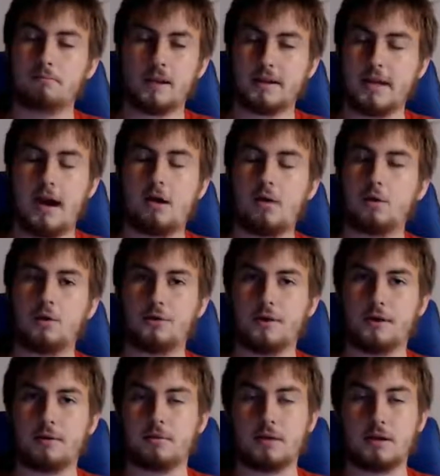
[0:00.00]
McDowell
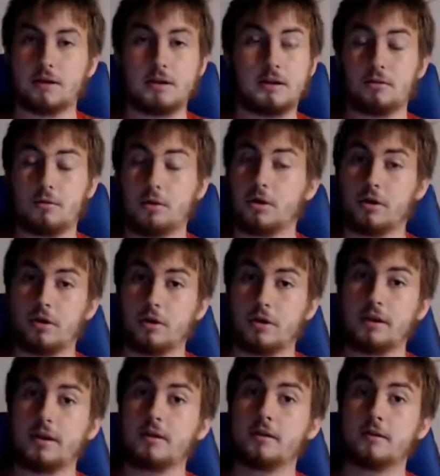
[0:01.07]
thing, because neither one are
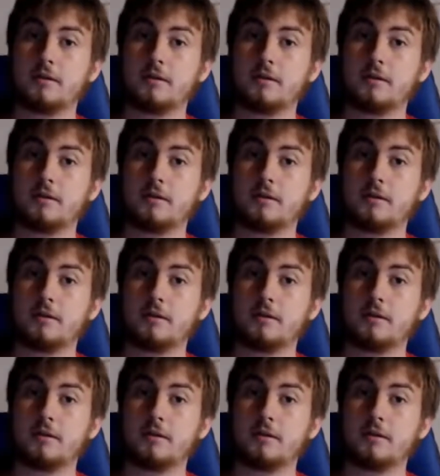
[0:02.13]
in.